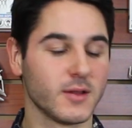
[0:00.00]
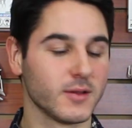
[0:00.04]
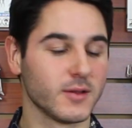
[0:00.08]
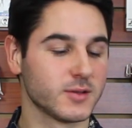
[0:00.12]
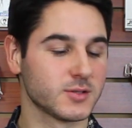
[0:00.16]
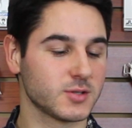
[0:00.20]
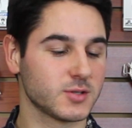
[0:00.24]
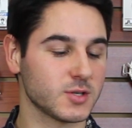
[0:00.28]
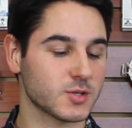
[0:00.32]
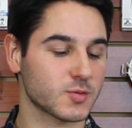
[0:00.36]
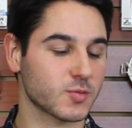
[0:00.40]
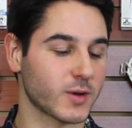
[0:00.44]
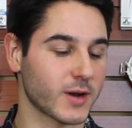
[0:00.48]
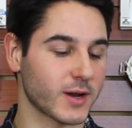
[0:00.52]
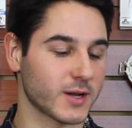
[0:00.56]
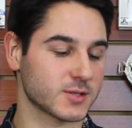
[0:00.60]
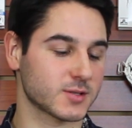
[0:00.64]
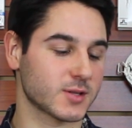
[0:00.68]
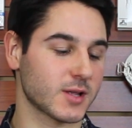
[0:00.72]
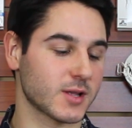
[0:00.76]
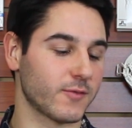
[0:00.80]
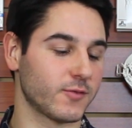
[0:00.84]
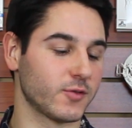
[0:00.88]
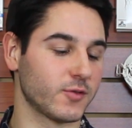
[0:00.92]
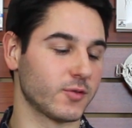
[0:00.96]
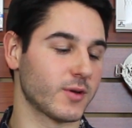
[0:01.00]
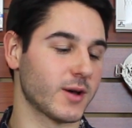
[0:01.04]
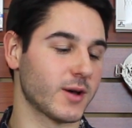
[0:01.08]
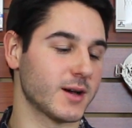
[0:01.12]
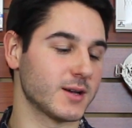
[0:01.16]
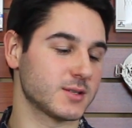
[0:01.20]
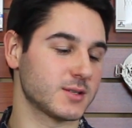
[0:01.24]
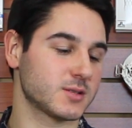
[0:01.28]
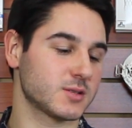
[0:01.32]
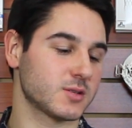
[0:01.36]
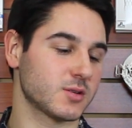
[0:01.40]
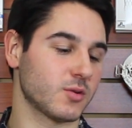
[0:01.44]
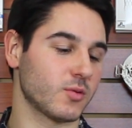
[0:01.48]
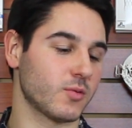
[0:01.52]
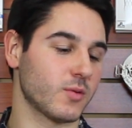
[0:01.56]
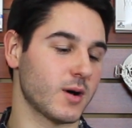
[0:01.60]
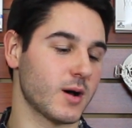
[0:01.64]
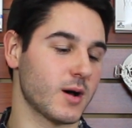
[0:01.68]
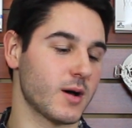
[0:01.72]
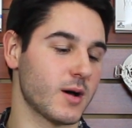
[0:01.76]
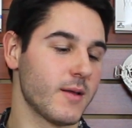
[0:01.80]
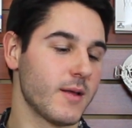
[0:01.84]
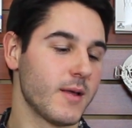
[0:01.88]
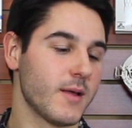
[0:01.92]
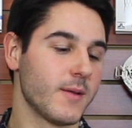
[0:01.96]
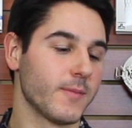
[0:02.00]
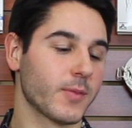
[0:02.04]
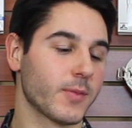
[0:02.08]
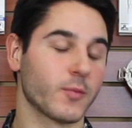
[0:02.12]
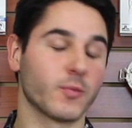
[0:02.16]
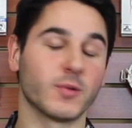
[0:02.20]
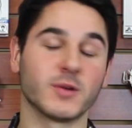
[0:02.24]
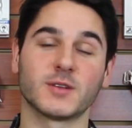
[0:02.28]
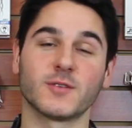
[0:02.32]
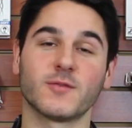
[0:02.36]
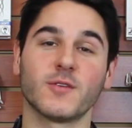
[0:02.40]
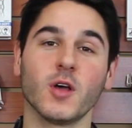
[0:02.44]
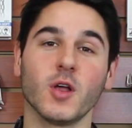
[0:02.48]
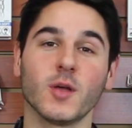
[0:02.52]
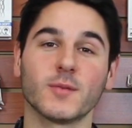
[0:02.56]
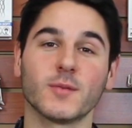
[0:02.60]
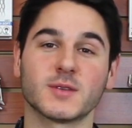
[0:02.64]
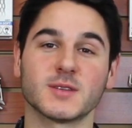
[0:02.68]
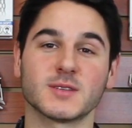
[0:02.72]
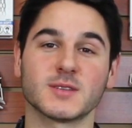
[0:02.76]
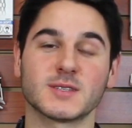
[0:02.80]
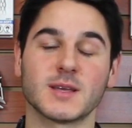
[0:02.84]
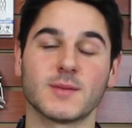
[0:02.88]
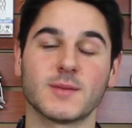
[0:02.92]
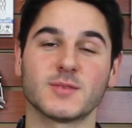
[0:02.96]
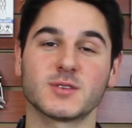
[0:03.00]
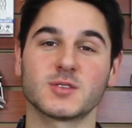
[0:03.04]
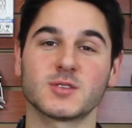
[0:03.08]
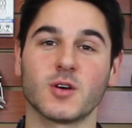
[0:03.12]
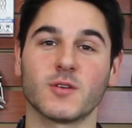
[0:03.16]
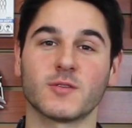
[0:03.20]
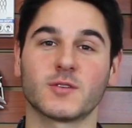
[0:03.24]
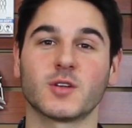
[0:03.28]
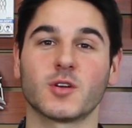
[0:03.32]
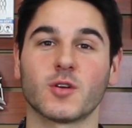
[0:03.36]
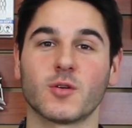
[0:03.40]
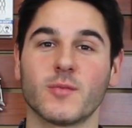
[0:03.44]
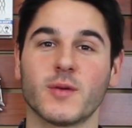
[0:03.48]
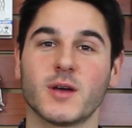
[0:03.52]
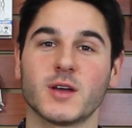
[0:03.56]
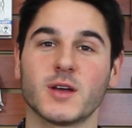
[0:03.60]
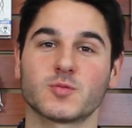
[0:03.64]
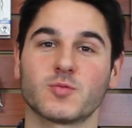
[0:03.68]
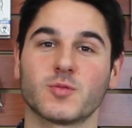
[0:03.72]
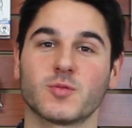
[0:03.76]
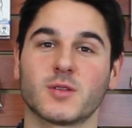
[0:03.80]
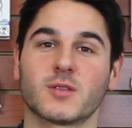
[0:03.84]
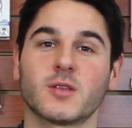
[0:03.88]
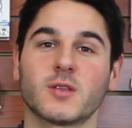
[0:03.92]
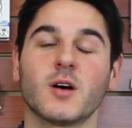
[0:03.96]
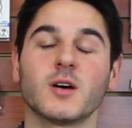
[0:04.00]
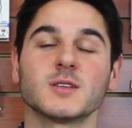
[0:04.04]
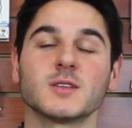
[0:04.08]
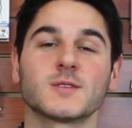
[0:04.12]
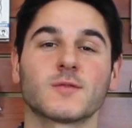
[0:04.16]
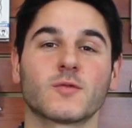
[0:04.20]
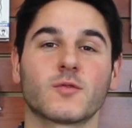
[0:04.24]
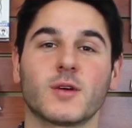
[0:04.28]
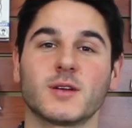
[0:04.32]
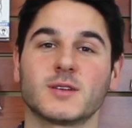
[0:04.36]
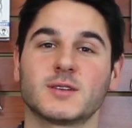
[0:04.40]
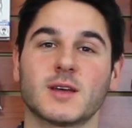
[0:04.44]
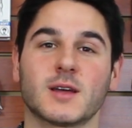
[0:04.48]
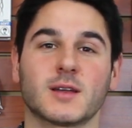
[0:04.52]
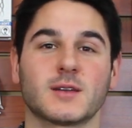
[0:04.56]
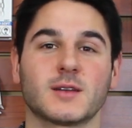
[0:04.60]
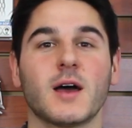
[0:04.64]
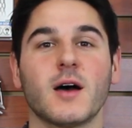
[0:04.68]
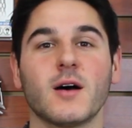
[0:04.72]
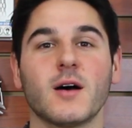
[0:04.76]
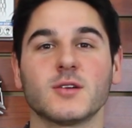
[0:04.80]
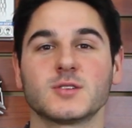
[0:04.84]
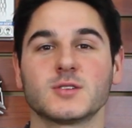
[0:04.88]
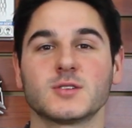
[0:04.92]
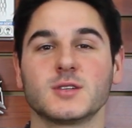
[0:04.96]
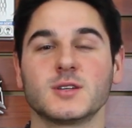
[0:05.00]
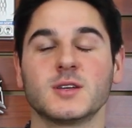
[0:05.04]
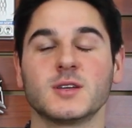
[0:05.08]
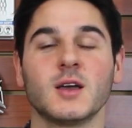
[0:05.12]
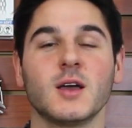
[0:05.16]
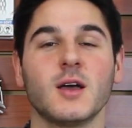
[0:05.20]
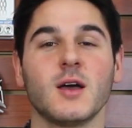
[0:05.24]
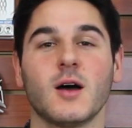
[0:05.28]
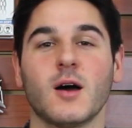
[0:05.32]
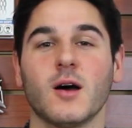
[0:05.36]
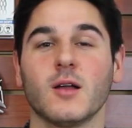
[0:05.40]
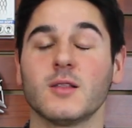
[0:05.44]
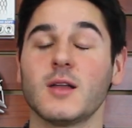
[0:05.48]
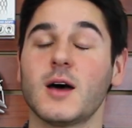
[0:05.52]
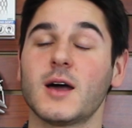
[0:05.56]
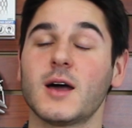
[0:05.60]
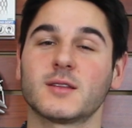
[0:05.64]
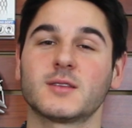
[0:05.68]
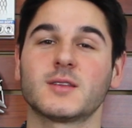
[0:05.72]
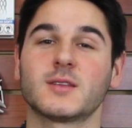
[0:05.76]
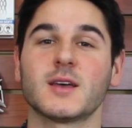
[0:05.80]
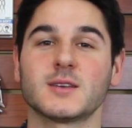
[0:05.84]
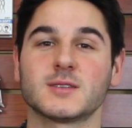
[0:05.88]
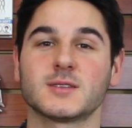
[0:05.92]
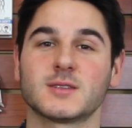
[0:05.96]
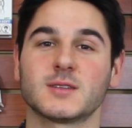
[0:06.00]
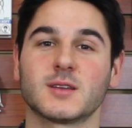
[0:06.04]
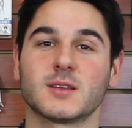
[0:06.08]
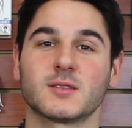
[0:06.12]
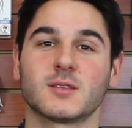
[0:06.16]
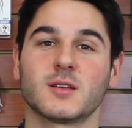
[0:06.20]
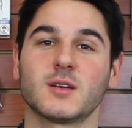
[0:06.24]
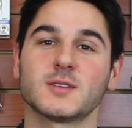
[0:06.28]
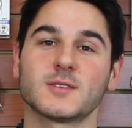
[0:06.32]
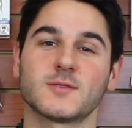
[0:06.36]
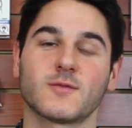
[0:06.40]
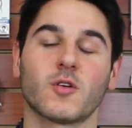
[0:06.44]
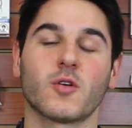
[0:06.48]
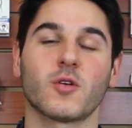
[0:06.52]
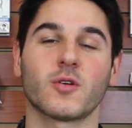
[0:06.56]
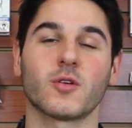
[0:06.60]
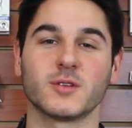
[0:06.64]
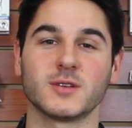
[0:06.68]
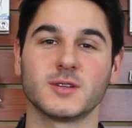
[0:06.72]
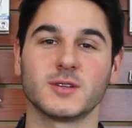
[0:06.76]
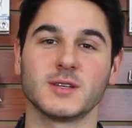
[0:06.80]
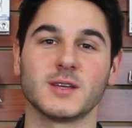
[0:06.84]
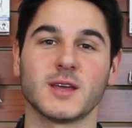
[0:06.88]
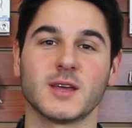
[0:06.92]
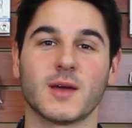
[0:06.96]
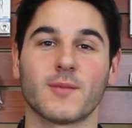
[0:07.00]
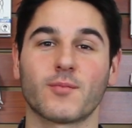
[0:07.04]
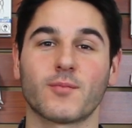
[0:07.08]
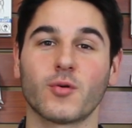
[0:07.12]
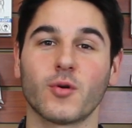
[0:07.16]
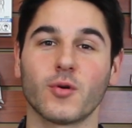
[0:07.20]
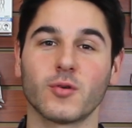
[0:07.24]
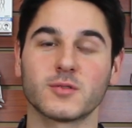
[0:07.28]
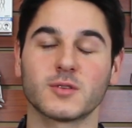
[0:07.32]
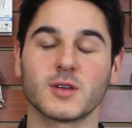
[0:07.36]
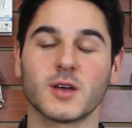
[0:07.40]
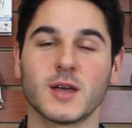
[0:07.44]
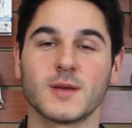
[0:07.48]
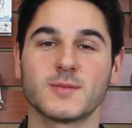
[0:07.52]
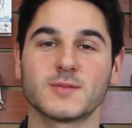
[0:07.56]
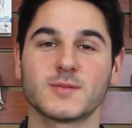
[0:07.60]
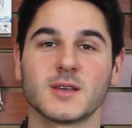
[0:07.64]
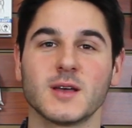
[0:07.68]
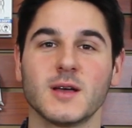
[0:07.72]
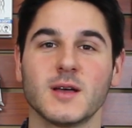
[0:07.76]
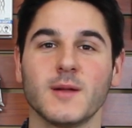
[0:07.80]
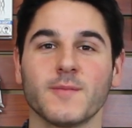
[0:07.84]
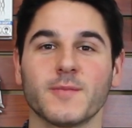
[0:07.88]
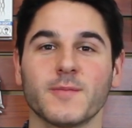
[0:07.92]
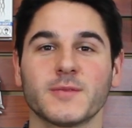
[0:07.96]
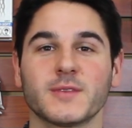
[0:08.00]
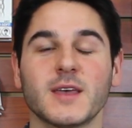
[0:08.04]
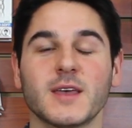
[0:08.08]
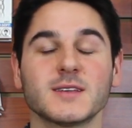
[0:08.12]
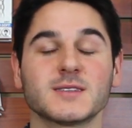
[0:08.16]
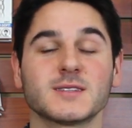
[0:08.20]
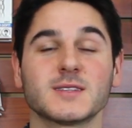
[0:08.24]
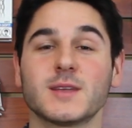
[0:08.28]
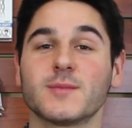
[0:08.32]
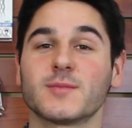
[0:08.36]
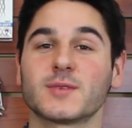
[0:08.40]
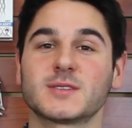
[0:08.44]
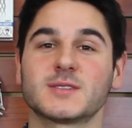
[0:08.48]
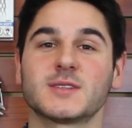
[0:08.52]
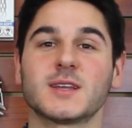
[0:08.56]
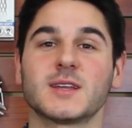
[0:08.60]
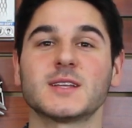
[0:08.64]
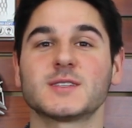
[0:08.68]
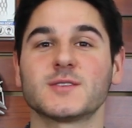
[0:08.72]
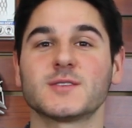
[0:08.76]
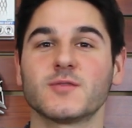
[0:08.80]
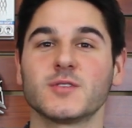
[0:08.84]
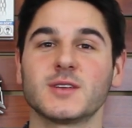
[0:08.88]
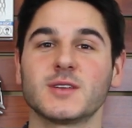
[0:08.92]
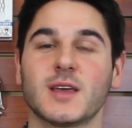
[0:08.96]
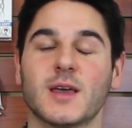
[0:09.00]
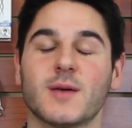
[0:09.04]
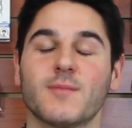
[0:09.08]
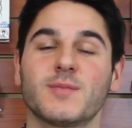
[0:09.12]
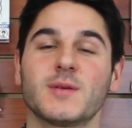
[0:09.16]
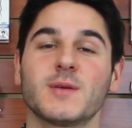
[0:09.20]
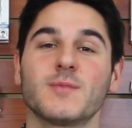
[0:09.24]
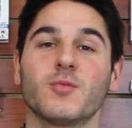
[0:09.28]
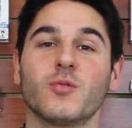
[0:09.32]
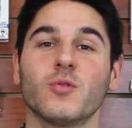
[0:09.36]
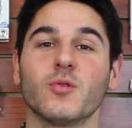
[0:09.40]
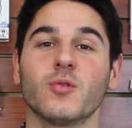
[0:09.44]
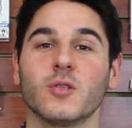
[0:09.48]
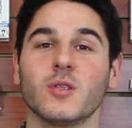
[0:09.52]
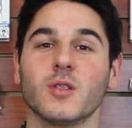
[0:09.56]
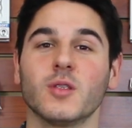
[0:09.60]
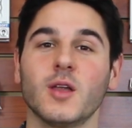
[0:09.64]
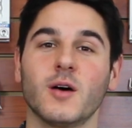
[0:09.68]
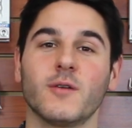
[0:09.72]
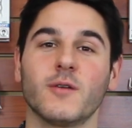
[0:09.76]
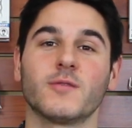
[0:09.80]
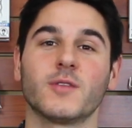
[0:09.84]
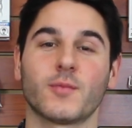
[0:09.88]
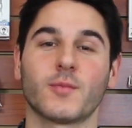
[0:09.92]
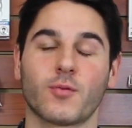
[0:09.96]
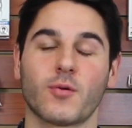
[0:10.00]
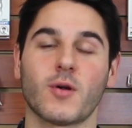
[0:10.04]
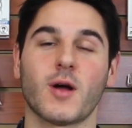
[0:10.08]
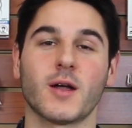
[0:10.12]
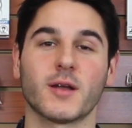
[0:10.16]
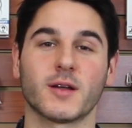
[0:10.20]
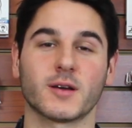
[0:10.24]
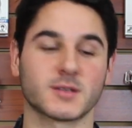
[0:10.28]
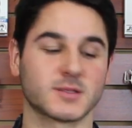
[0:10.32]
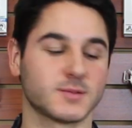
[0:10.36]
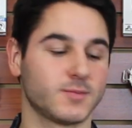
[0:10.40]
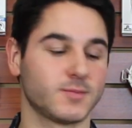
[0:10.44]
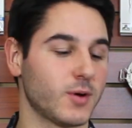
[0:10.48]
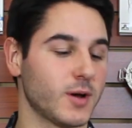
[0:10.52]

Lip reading: So I just want to answer that for you guys. So we developed the Semi-Soft HeroMesh with tons of great technology, a lot of testing, tons of R&D and prototypes, tested them extensively, and people love the product.